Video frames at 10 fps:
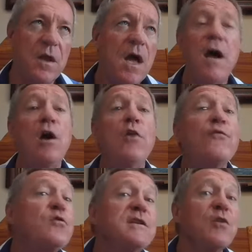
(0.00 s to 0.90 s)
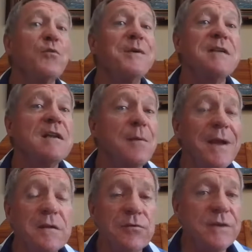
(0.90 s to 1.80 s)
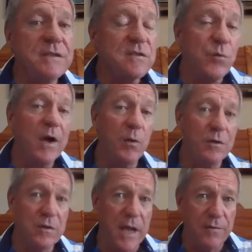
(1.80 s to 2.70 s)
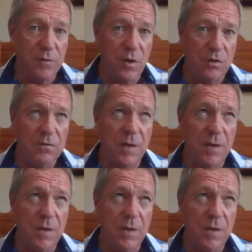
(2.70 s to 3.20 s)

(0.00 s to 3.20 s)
And of course, there could be sentimental reasons why you want to have gold.